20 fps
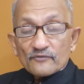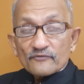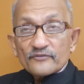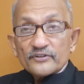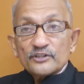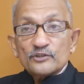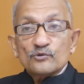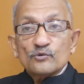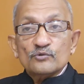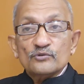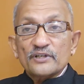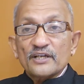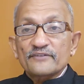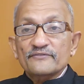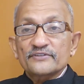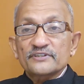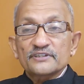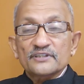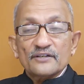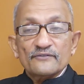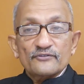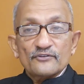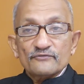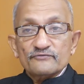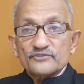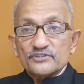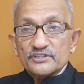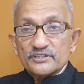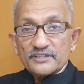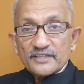We don't have enough
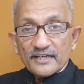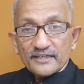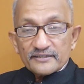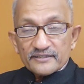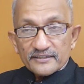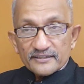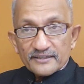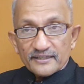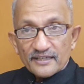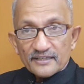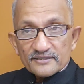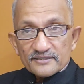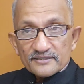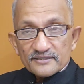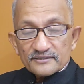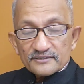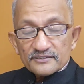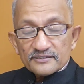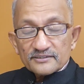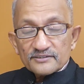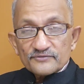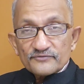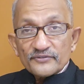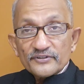of geriatric care centers.